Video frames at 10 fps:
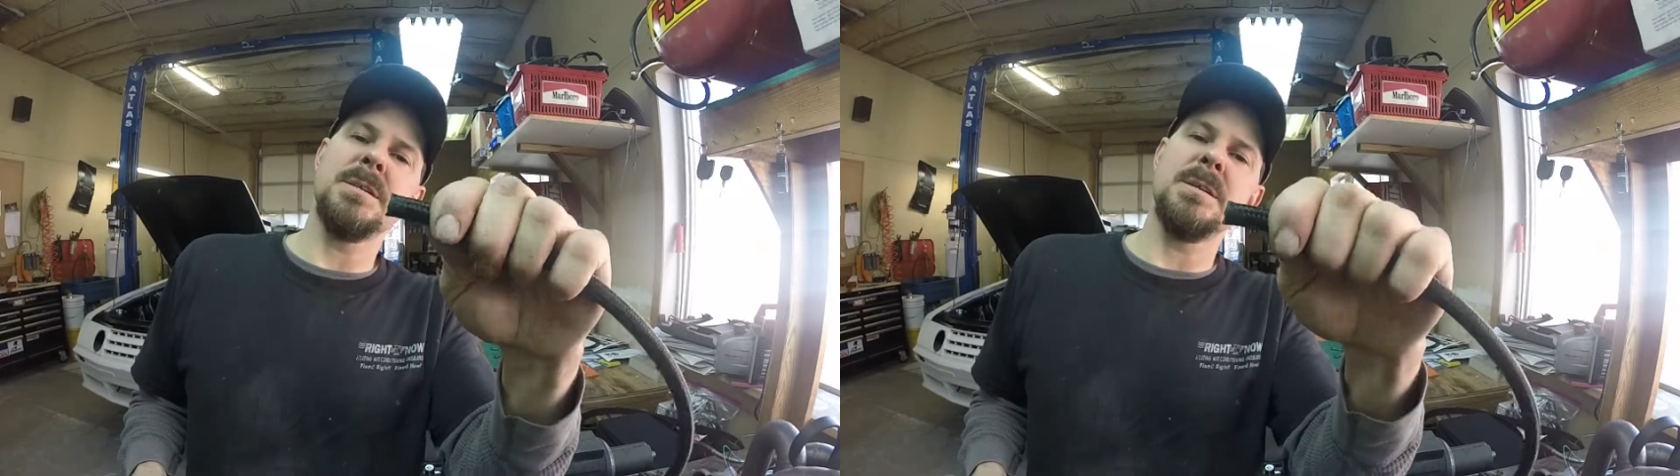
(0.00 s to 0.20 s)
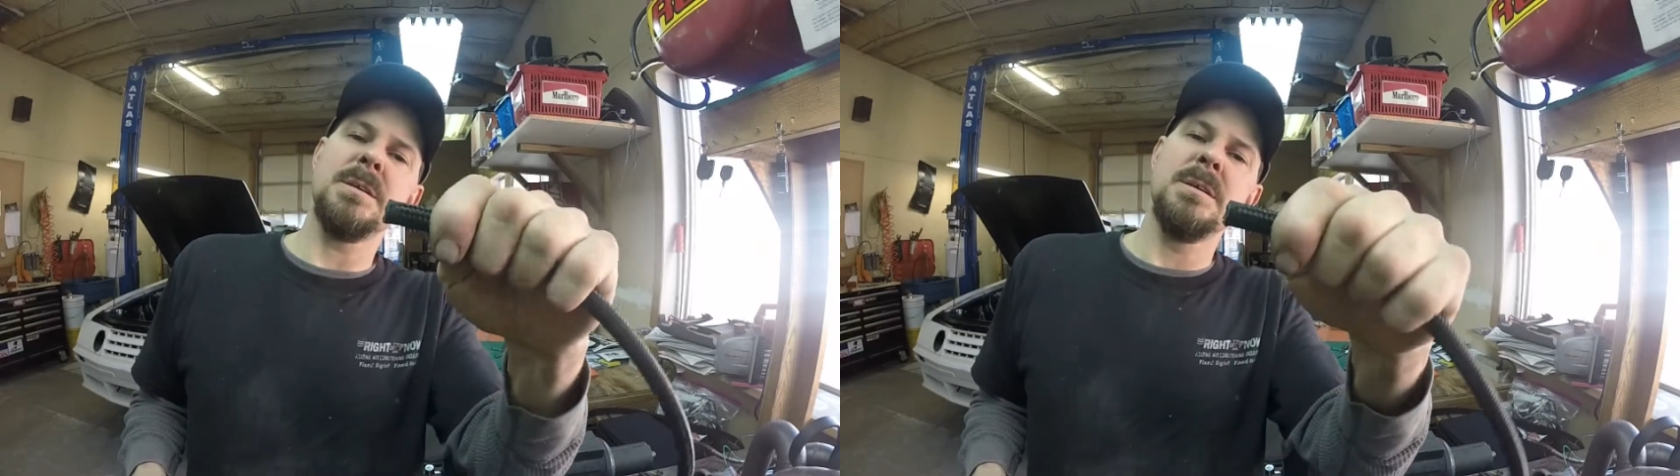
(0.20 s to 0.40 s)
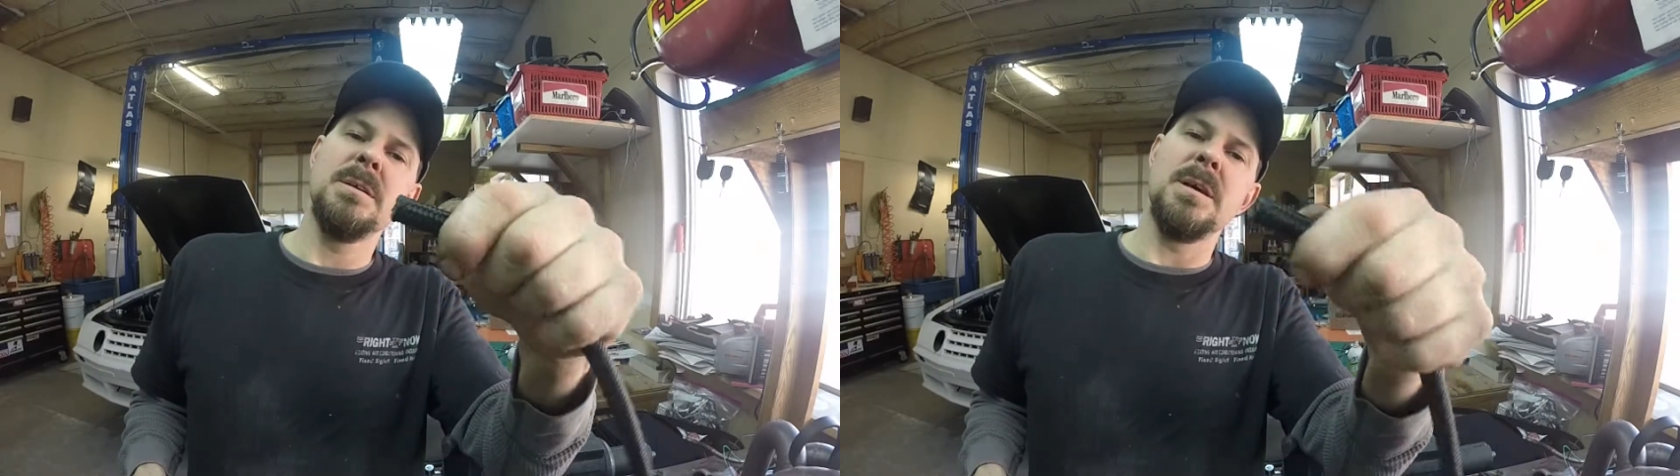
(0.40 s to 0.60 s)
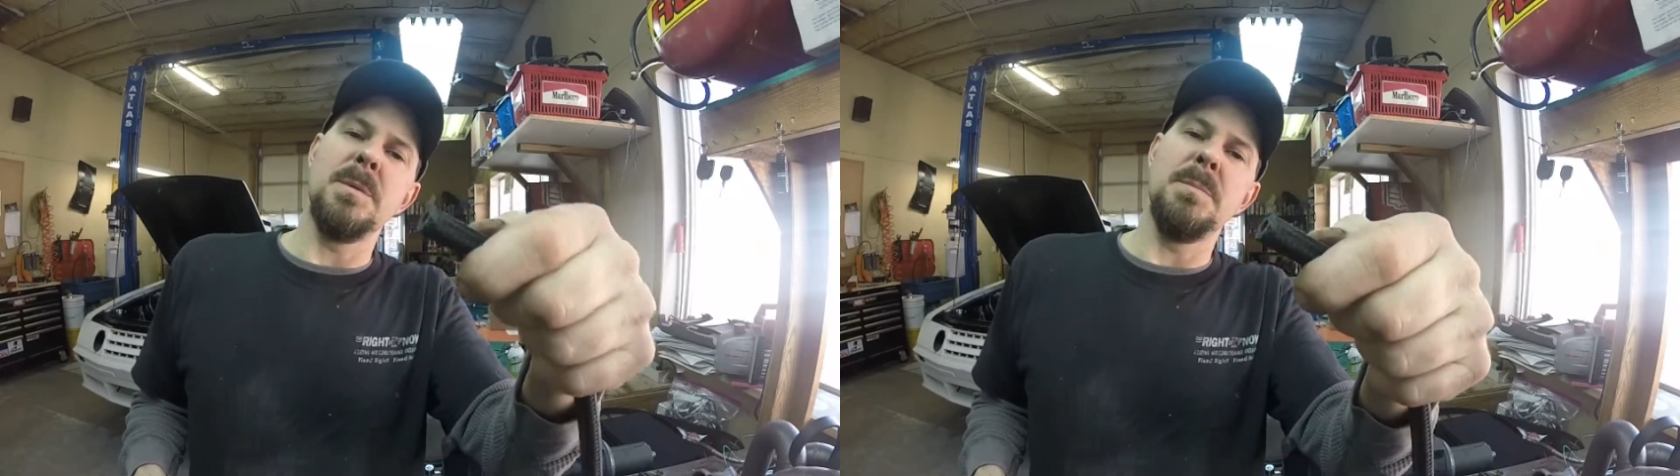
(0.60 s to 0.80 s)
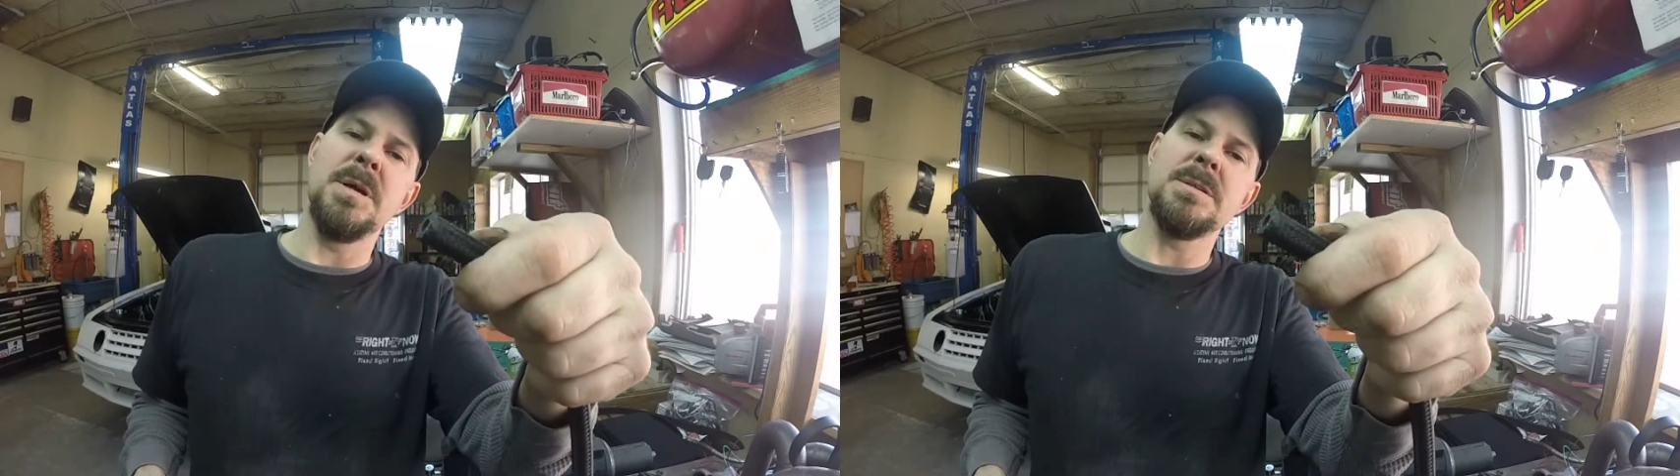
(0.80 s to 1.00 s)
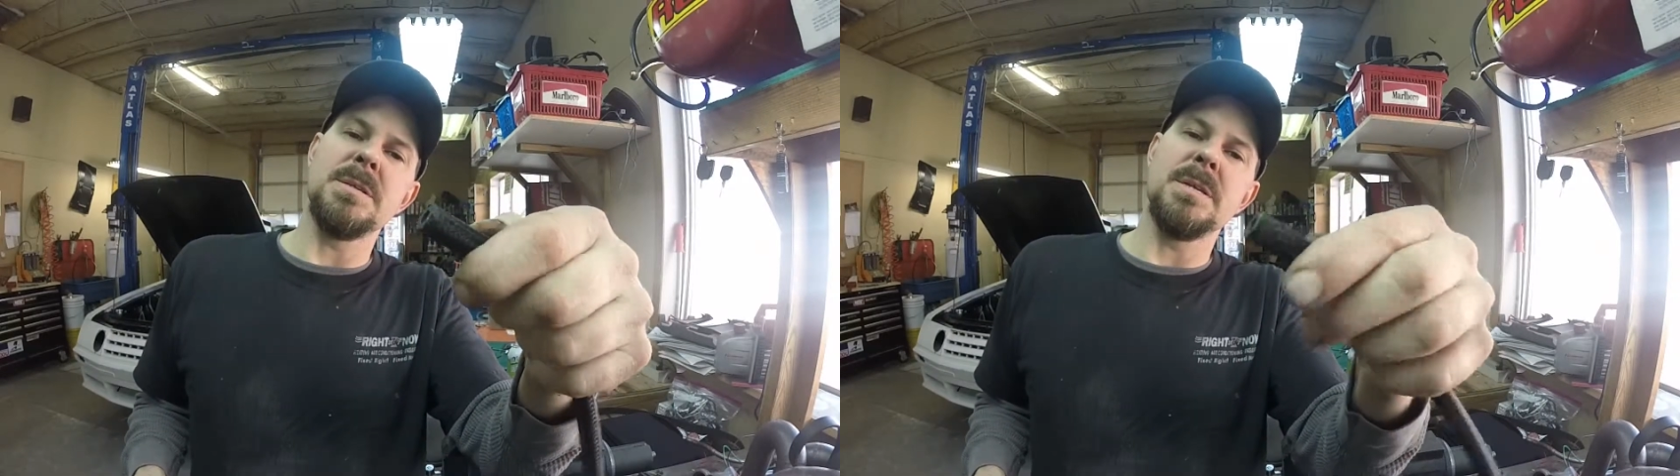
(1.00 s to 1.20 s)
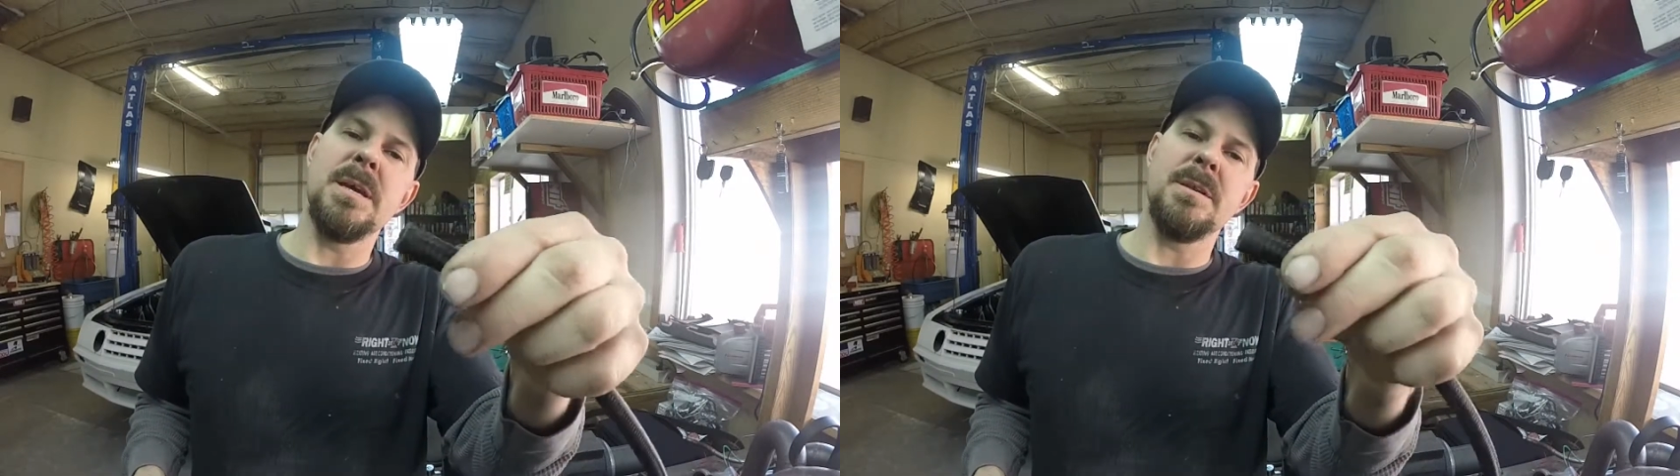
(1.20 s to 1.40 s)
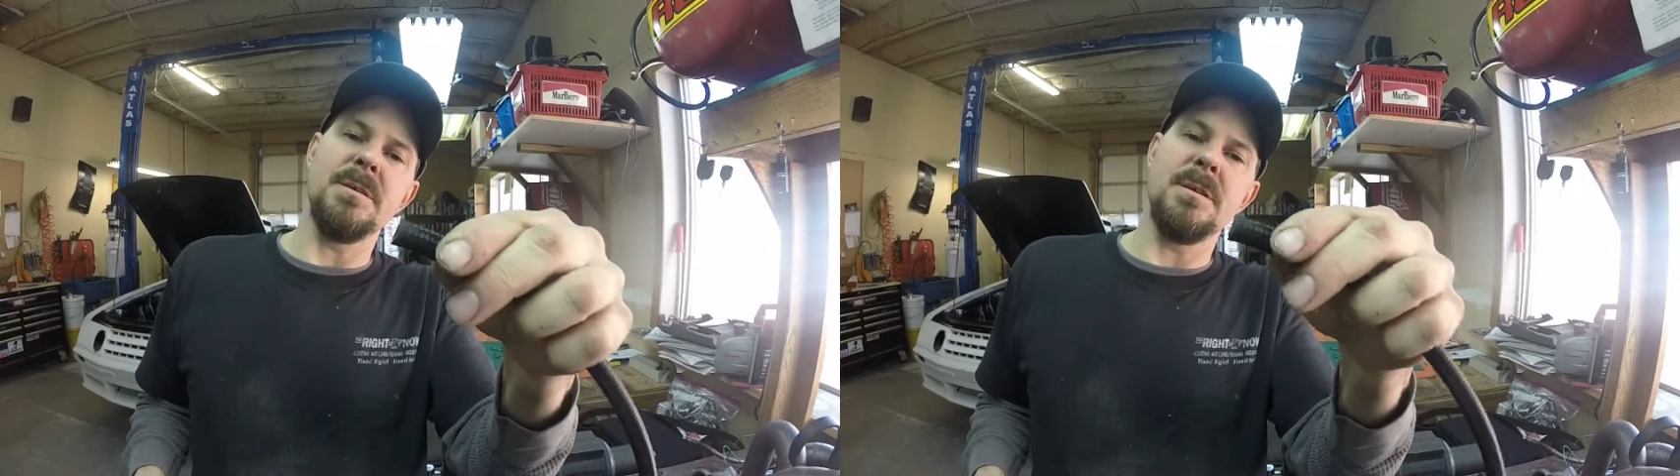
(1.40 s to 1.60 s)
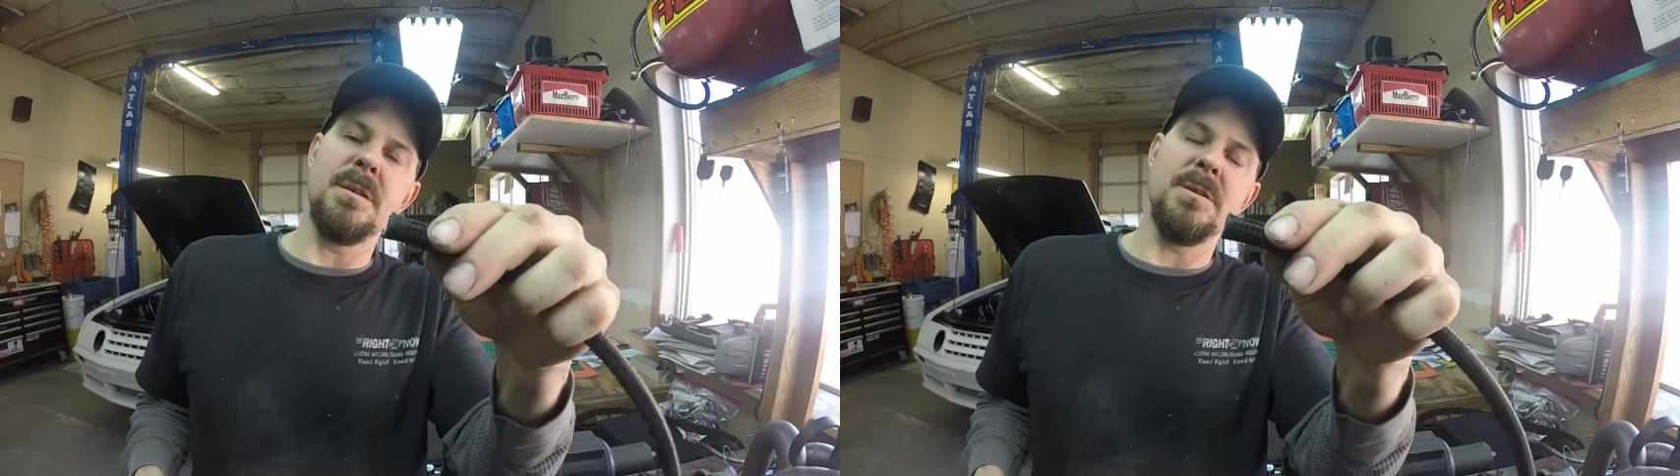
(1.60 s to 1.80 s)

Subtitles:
it and melts it together.